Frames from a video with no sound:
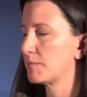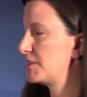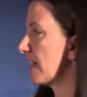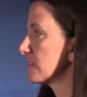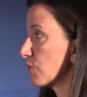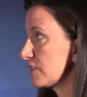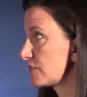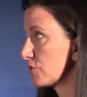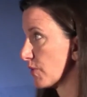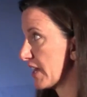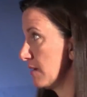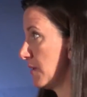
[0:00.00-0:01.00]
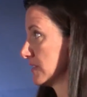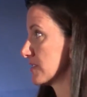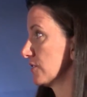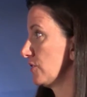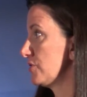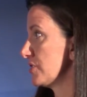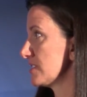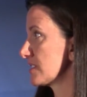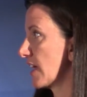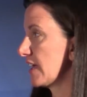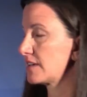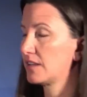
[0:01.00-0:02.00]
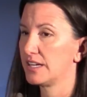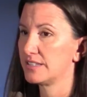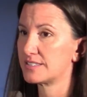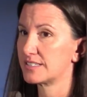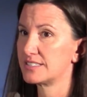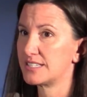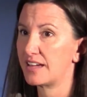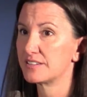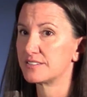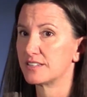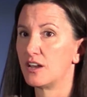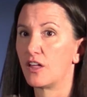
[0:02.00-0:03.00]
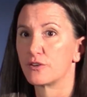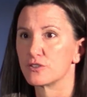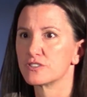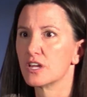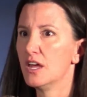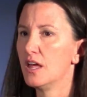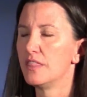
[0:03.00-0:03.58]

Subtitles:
I mean, that's what's great about solutions like ClientSuccess and others